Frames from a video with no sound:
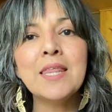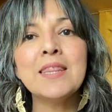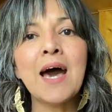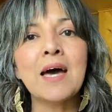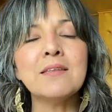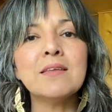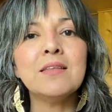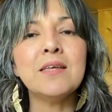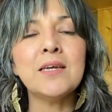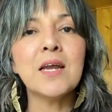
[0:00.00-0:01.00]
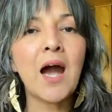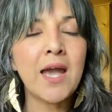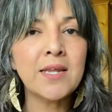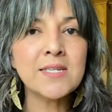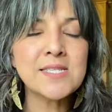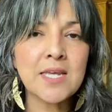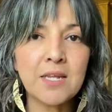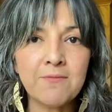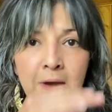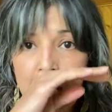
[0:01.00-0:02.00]
that the guidance and
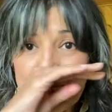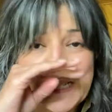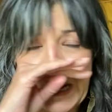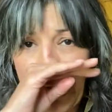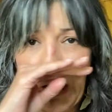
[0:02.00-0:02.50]
advice,